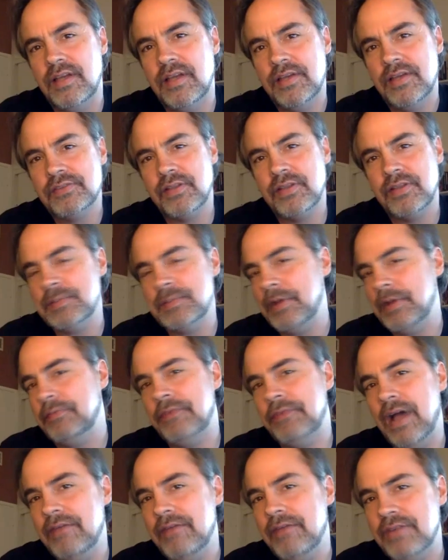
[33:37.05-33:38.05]
So that's about
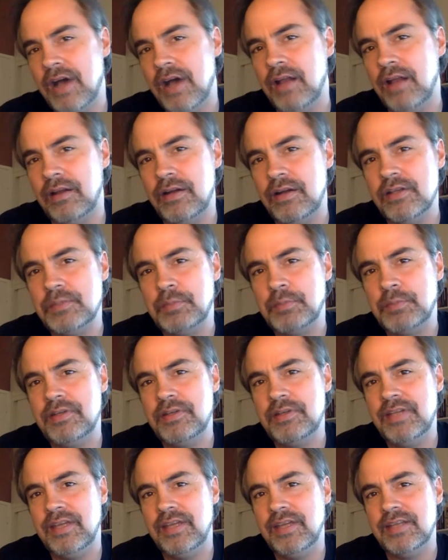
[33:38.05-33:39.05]
$5 per
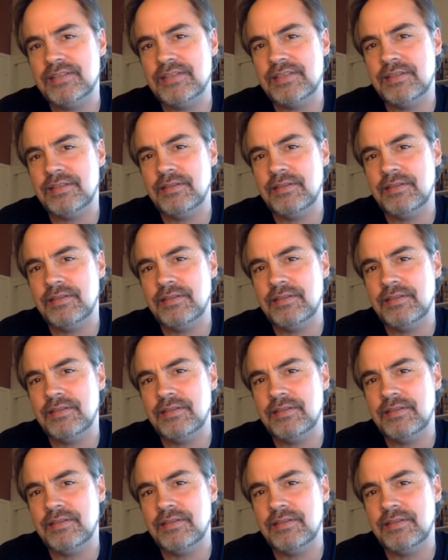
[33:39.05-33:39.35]
ticket